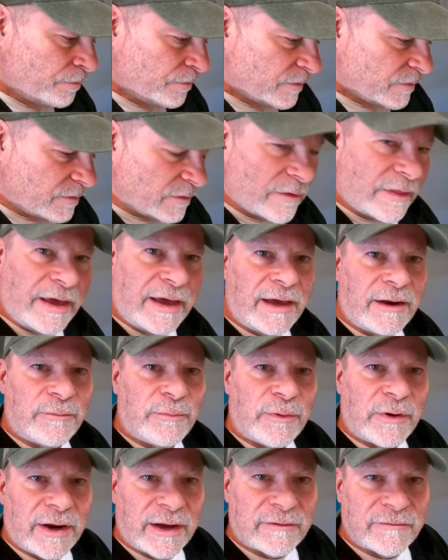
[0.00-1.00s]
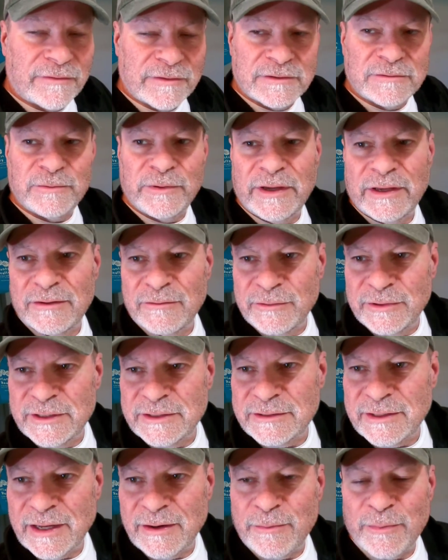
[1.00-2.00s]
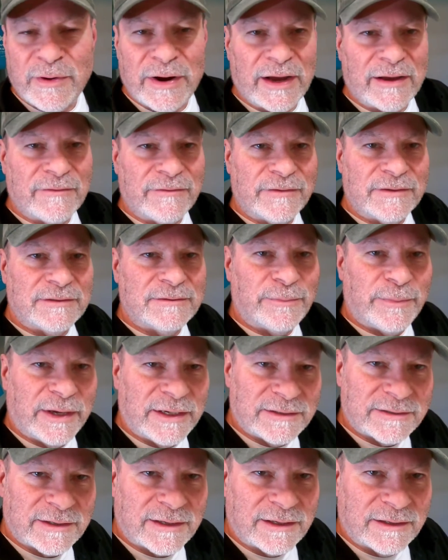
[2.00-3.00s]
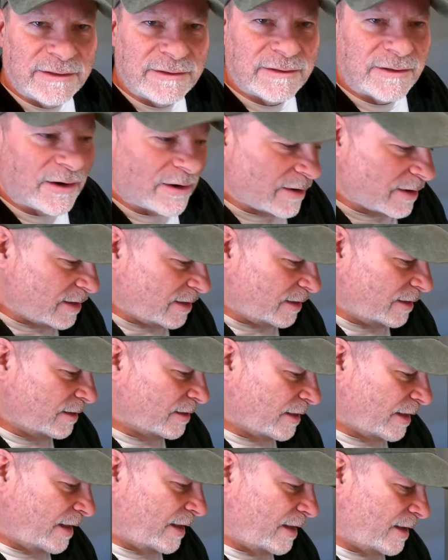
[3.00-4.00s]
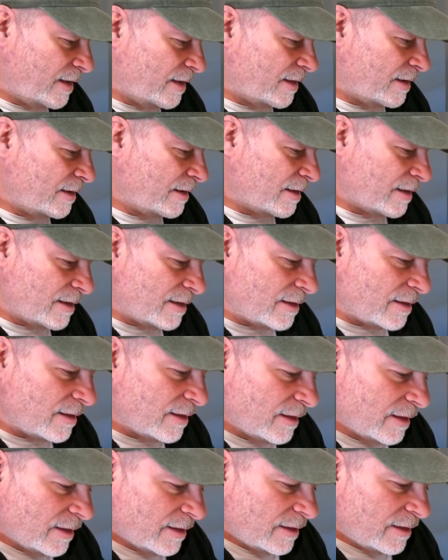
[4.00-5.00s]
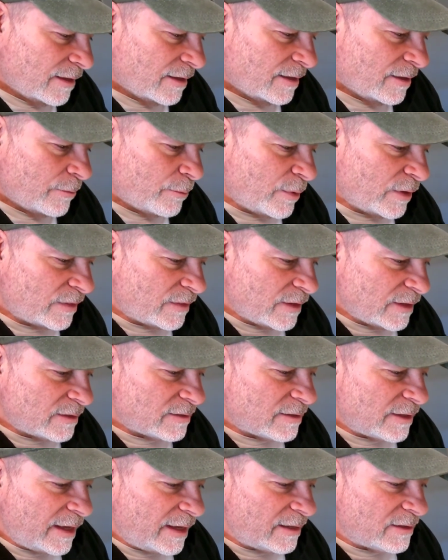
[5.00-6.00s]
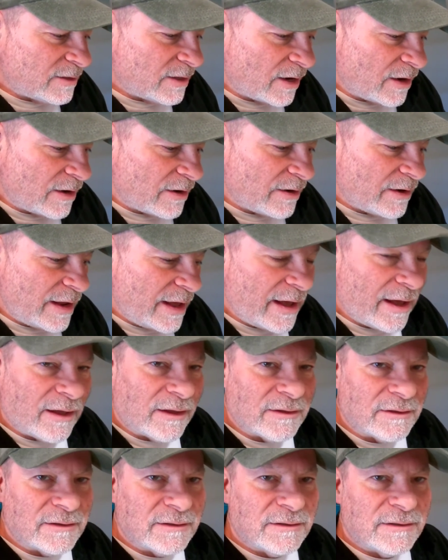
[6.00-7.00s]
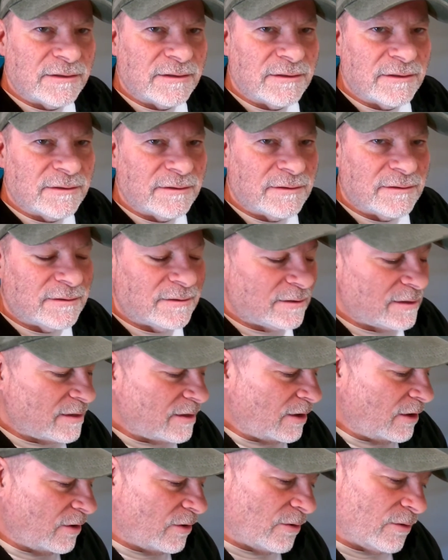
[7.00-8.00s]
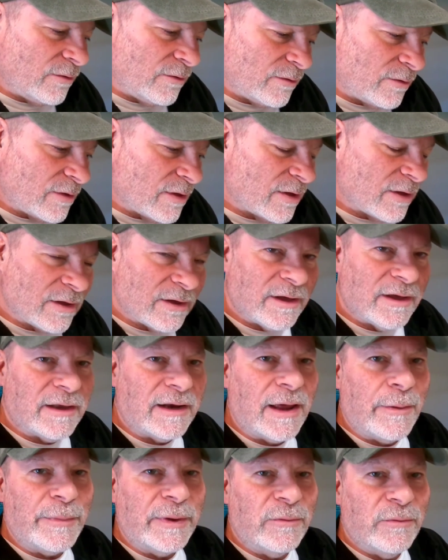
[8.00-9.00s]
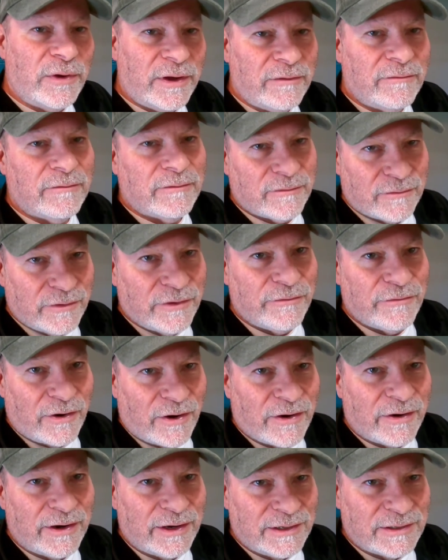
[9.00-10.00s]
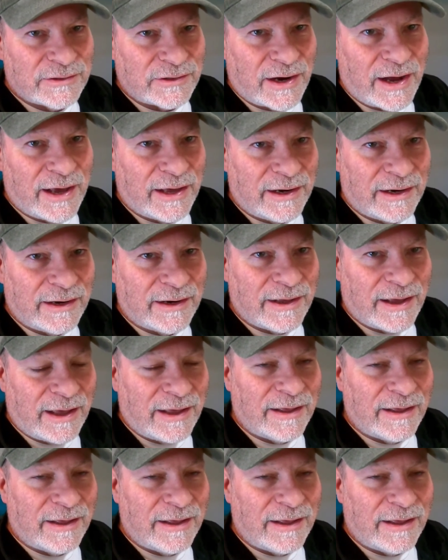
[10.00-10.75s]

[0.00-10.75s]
so they had breakfast. We just had breakfast, basically turkey, and but this thing turned out so good. I mean, we've already tried it,